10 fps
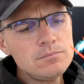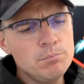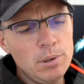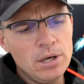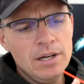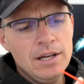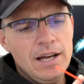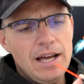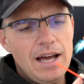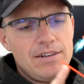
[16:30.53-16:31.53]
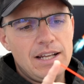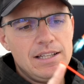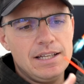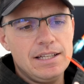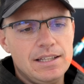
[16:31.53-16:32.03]
But
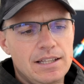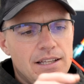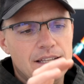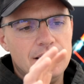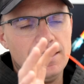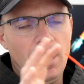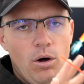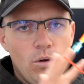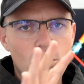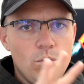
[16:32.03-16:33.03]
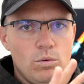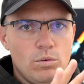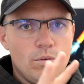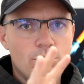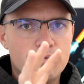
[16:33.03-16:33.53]
evidently, the whole
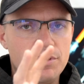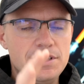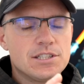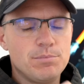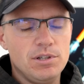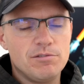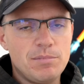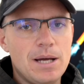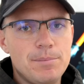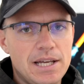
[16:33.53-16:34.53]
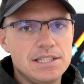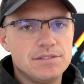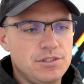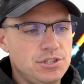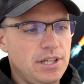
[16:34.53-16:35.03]
principle of my paste
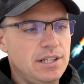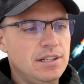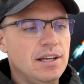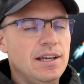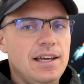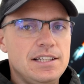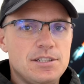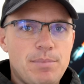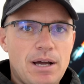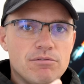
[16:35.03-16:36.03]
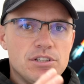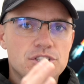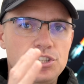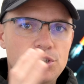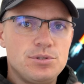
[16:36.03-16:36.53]
fishing is about
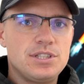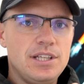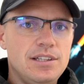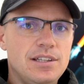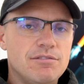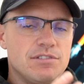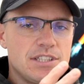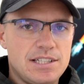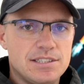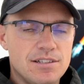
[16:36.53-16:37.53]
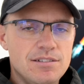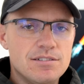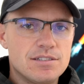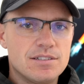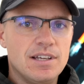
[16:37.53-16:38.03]
reducing
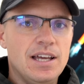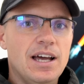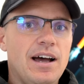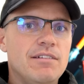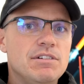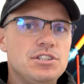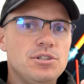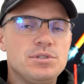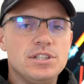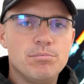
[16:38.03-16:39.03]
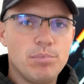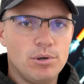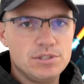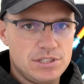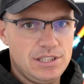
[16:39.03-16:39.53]
resistance and reducing the
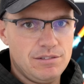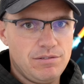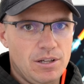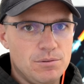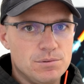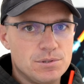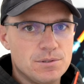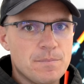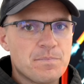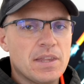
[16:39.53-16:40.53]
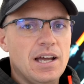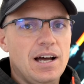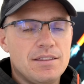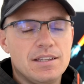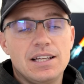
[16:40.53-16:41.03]
buoyancy in the floats.
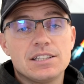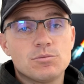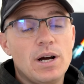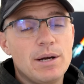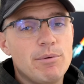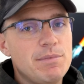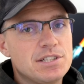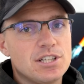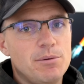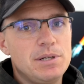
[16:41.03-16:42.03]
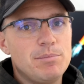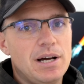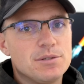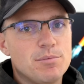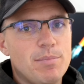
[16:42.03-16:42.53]
I think that's why we miss so many
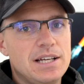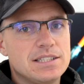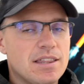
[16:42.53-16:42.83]
bites with paste.